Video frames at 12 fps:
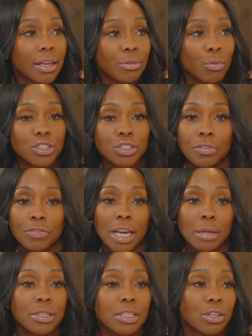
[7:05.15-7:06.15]
And once your
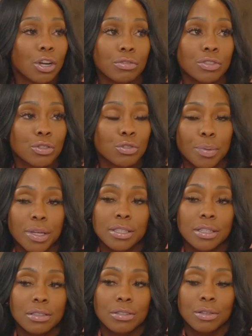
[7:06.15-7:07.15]
family discourages you,
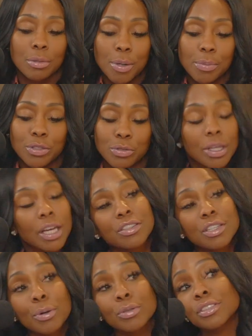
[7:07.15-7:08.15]
especially the people that you think are
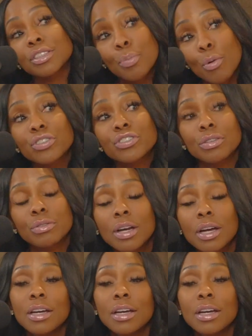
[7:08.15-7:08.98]
supposed to support you,